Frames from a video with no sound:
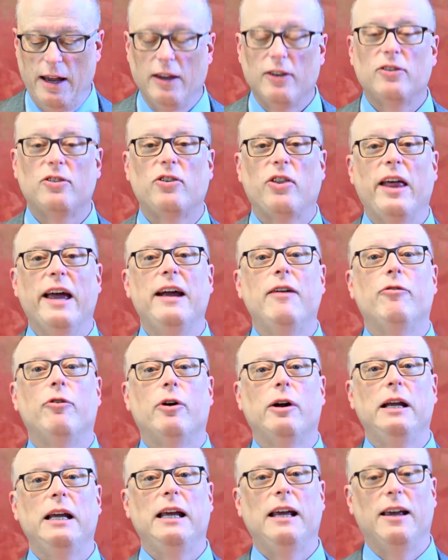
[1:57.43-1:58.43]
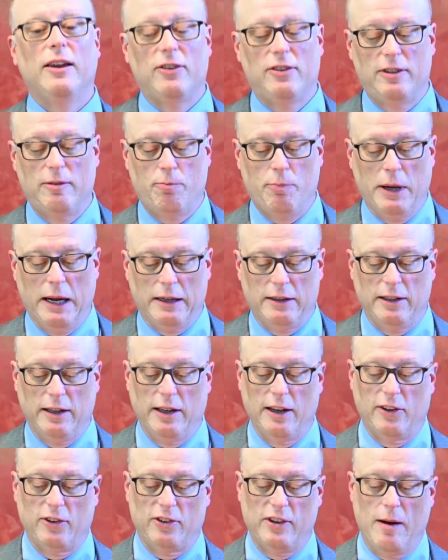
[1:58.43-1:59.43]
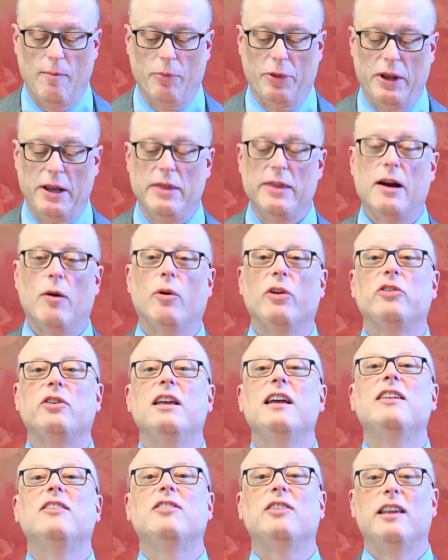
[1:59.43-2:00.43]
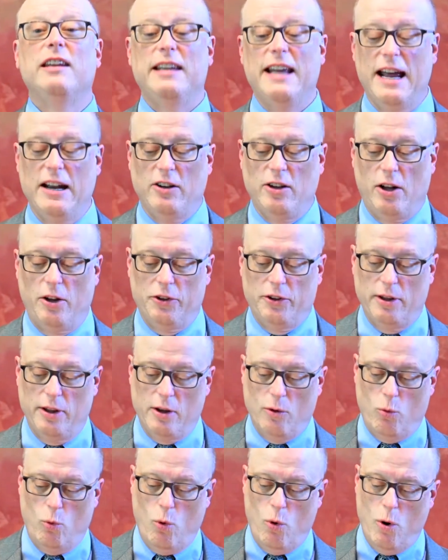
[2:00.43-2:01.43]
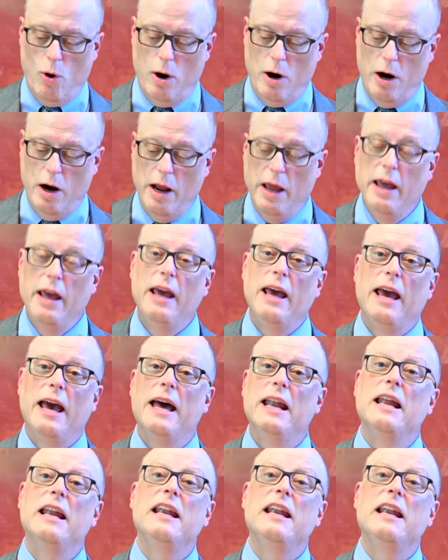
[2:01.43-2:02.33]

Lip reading: Slavery is depicted as something that was incidental to the war, an